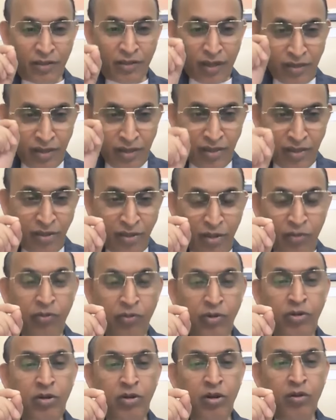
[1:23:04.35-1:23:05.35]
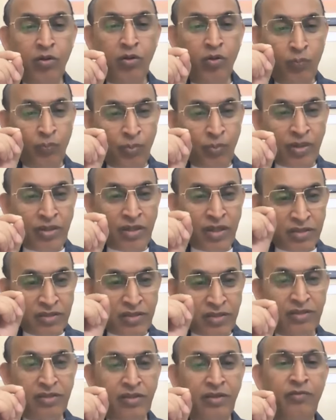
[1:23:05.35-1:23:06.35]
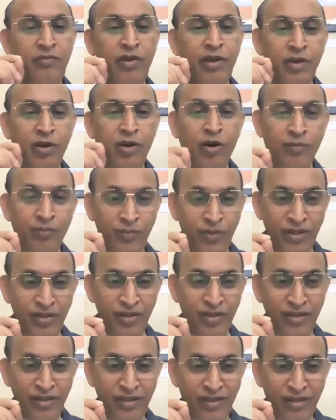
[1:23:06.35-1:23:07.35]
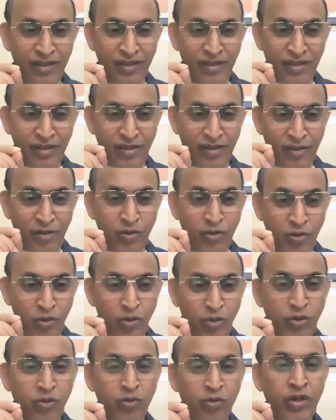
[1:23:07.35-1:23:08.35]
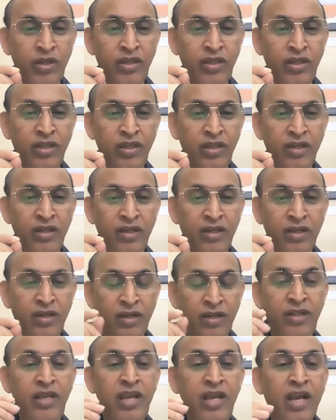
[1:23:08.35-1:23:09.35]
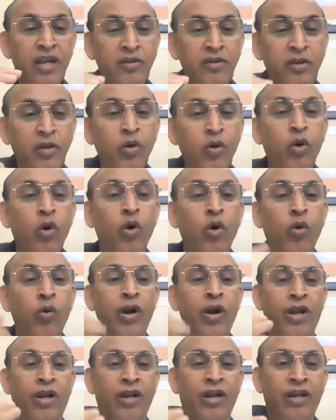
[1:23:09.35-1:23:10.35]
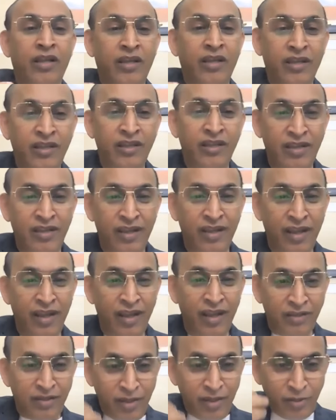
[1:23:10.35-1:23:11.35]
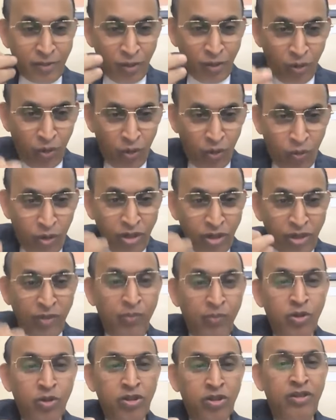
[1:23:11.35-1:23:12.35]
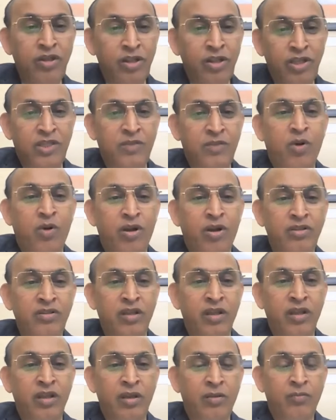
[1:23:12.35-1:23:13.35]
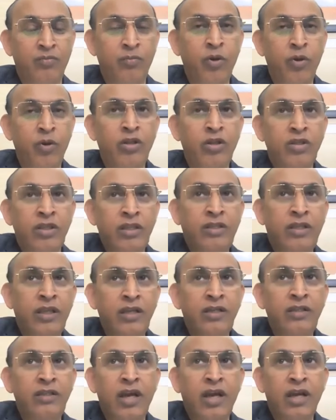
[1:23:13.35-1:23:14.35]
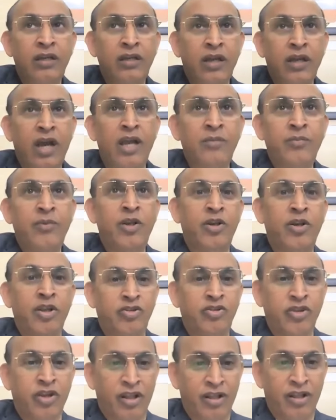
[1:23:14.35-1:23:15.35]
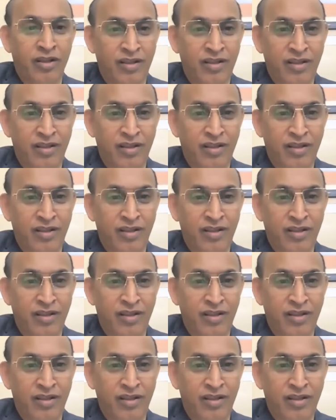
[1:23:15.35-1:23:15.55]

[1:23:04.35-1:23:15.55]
So an individual who possesses a venom is usually reacting overtly. There is an overt emotional response because they think that I am in danger.